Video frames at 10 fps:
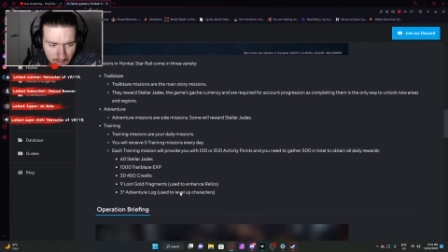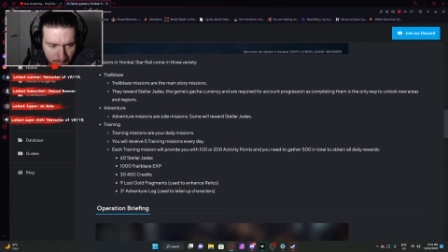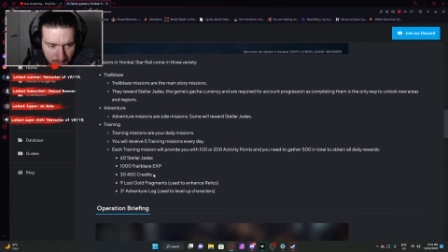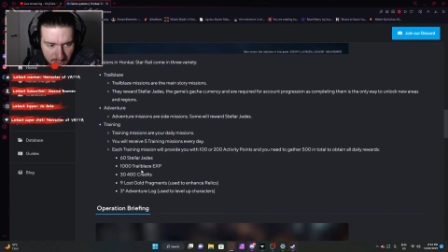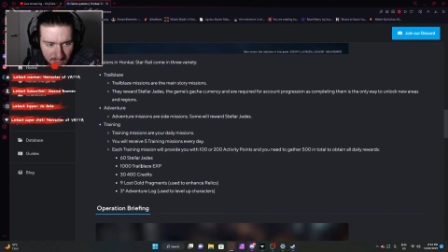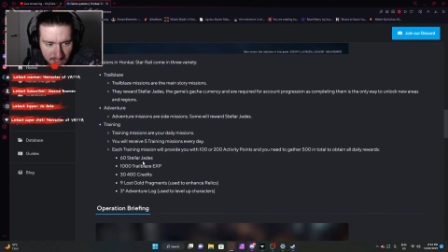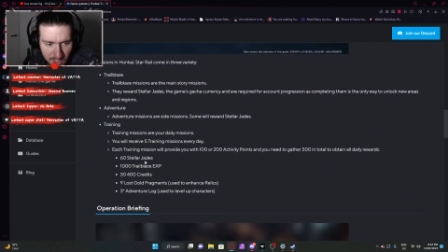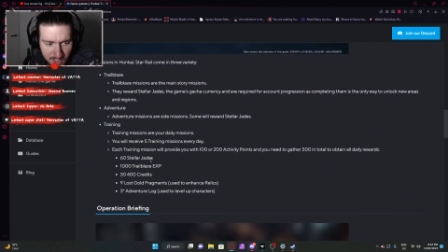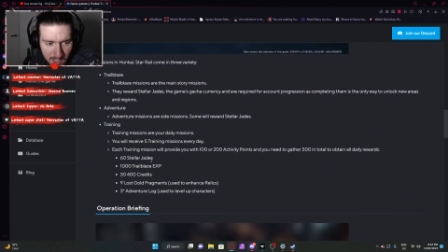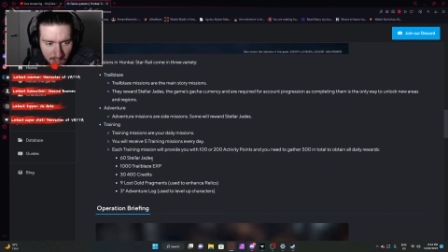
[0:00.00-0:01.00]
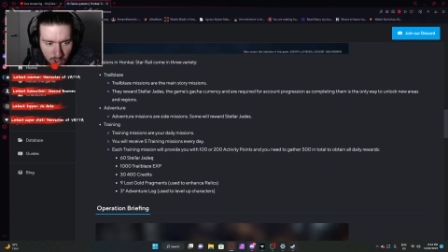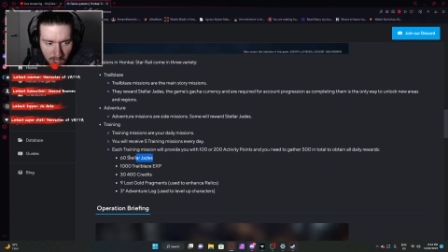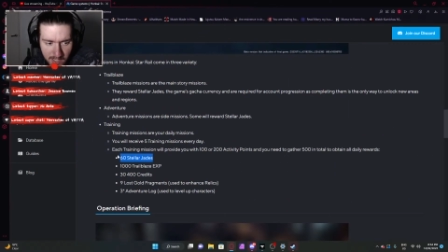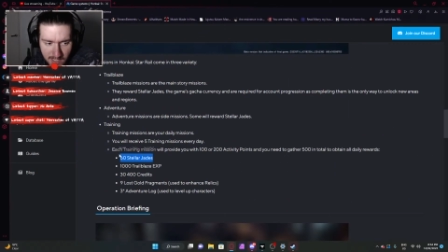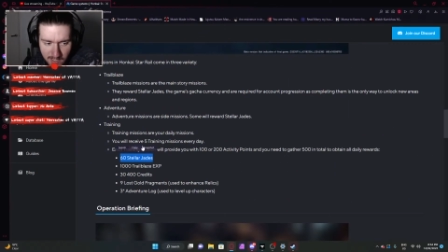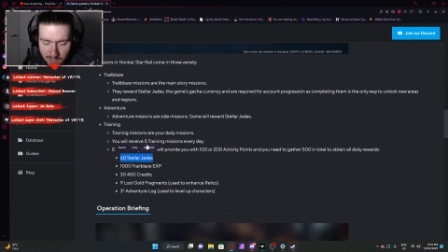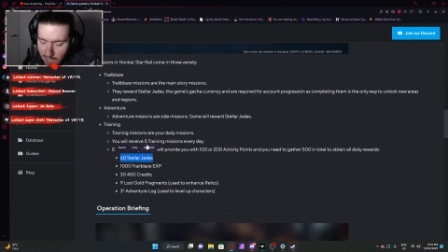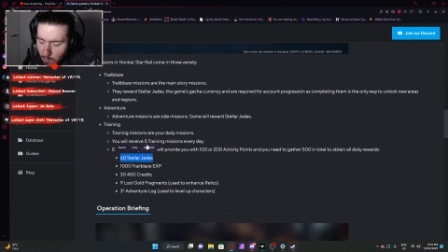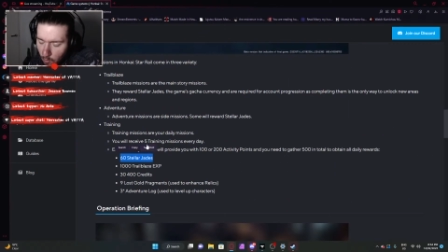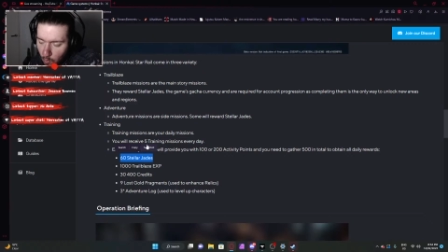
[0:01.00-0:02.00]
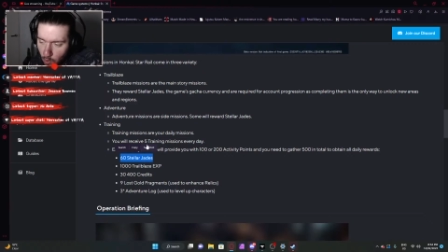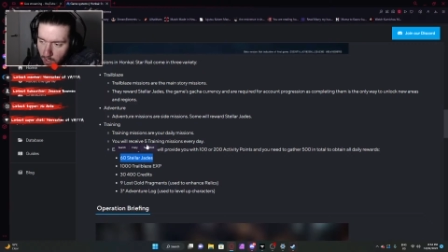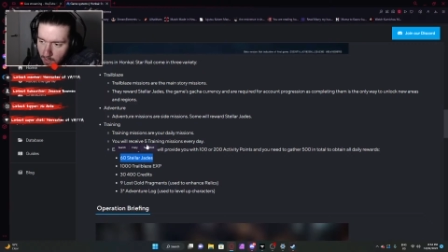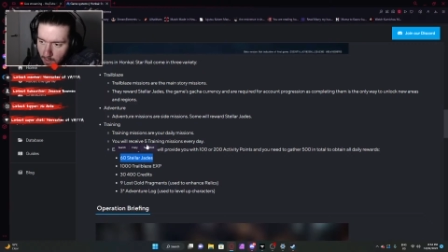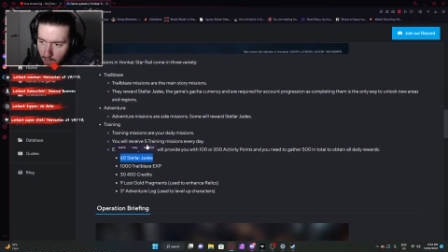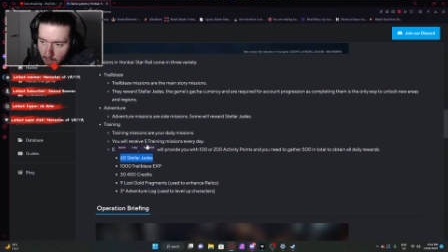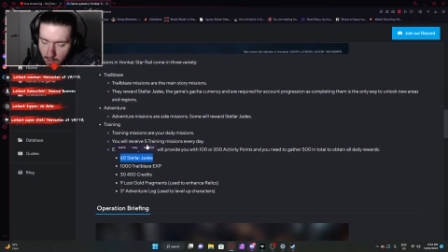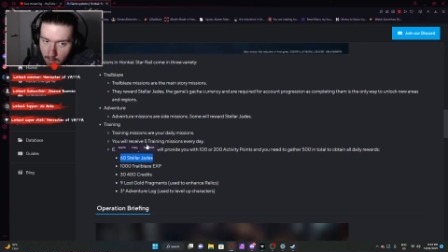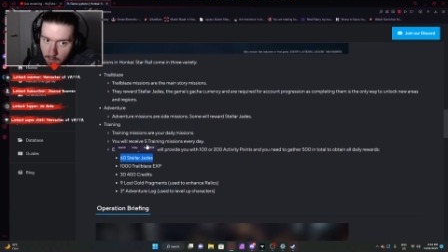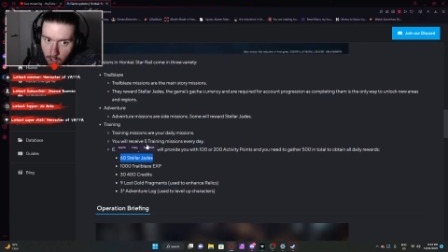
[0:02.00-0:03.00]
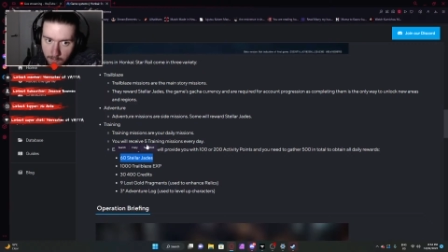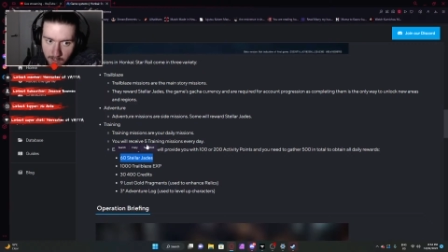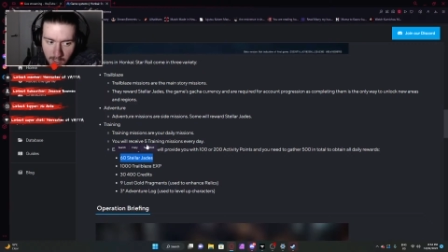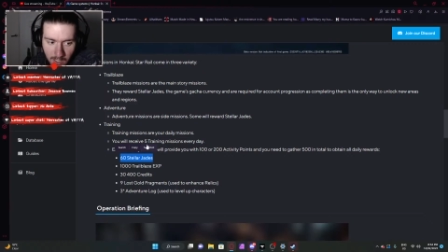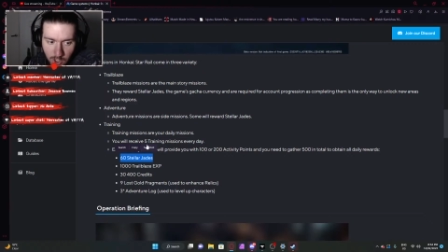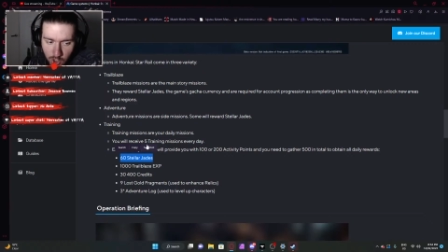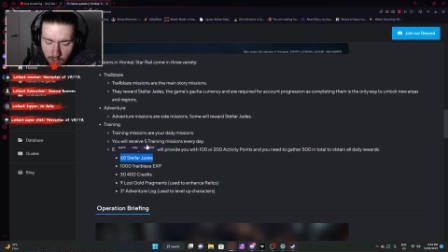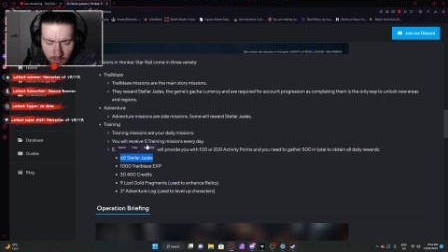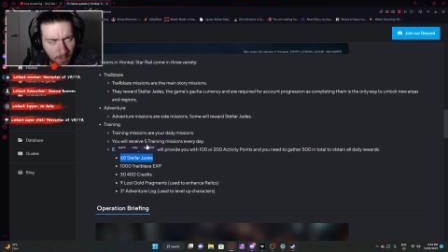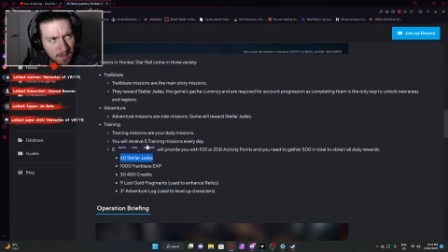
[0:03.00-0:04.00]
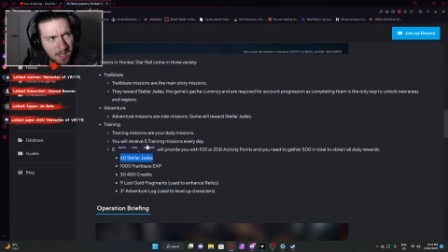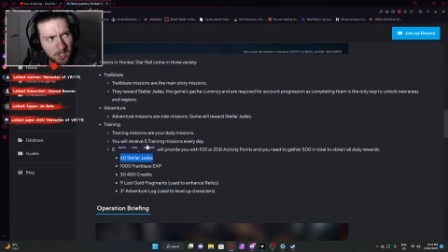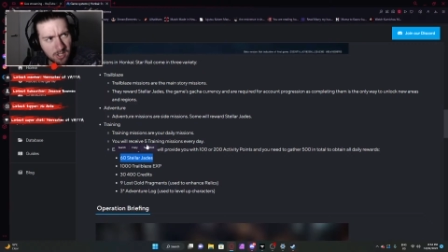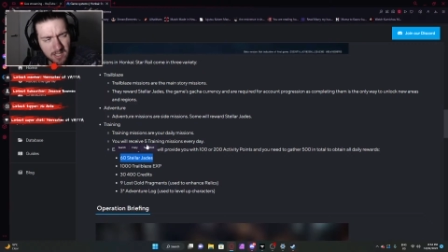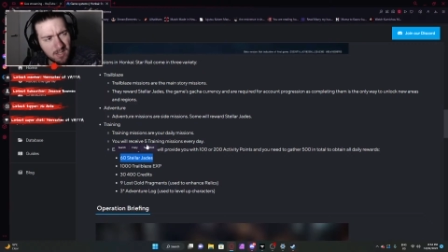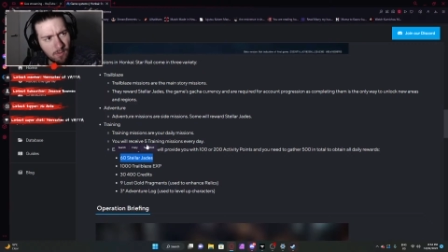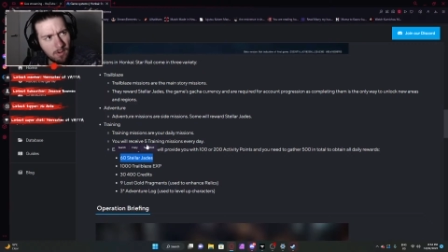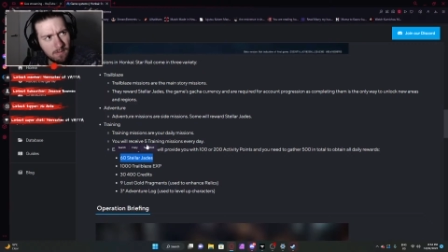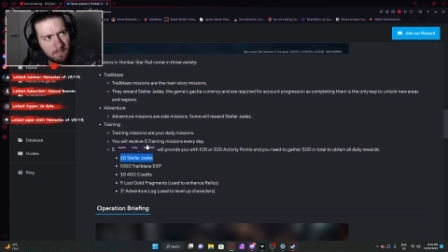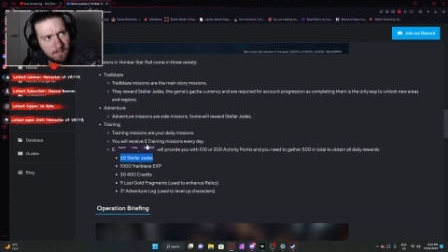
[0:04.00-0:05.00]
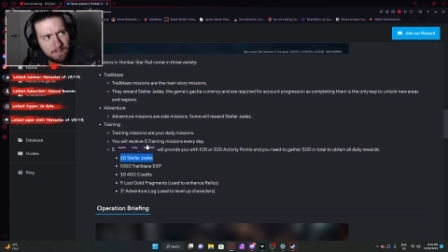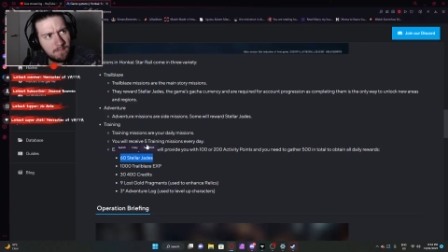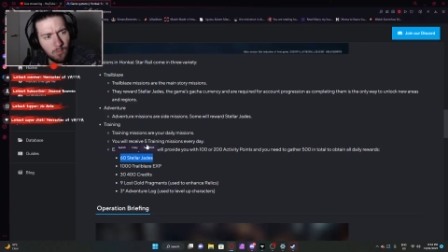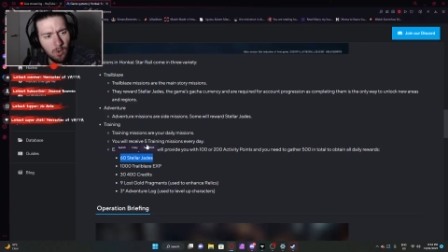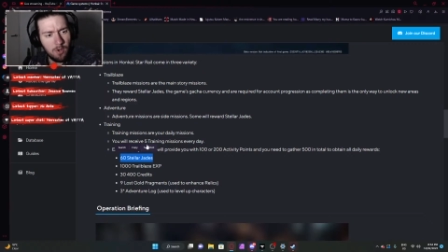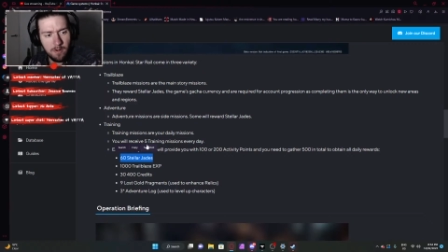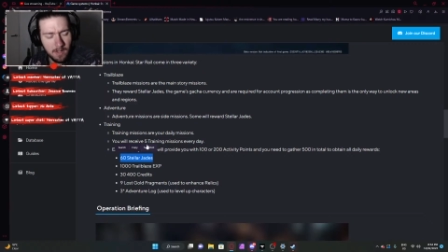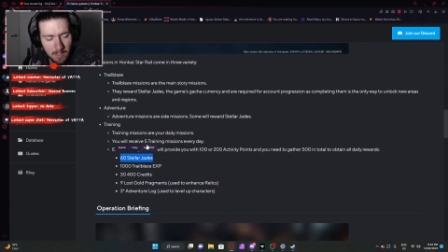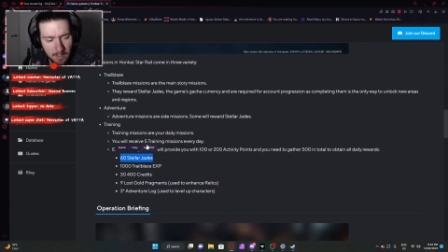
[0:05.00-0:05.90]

But 60 Stellar Jades, that's the same rewarding uh, nomenclature. Nomenclature? That's the wrong word.